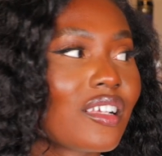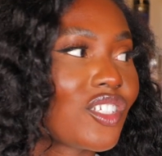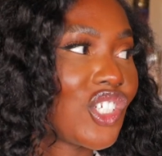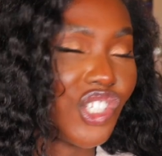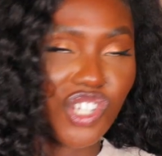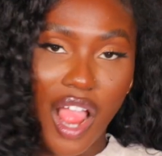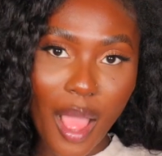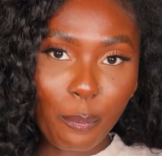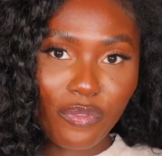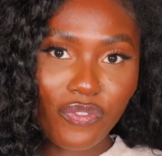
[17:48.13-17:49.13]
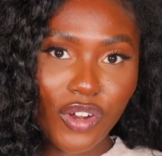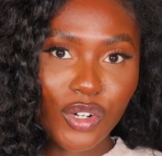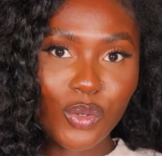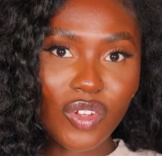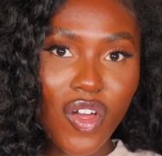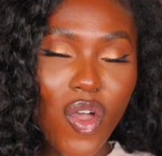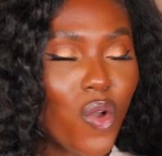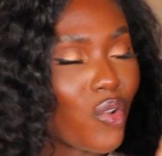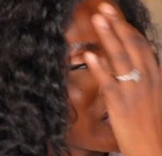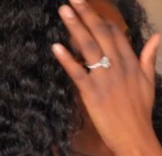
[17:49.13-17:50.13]
shop for new
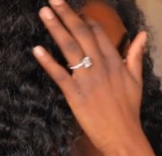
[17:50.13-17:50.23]
clothes.